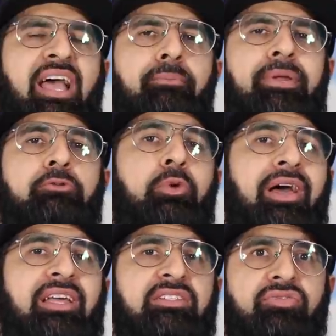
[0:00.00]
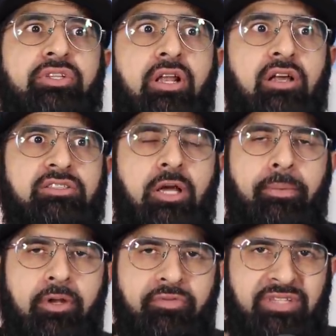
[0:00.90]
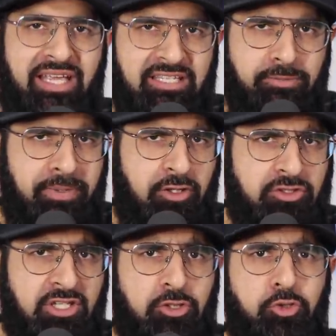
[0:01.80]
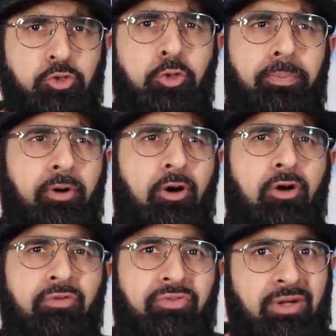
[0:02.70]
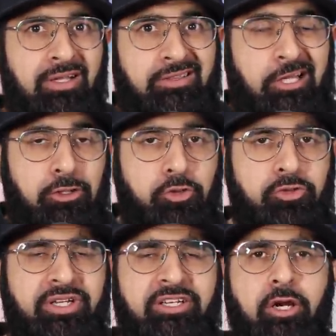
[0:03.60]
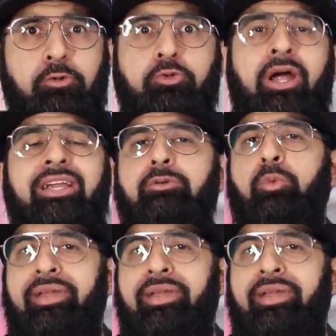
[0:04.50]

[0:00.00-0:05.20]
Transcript: there have been riots for the last couple of days because a group of deluded right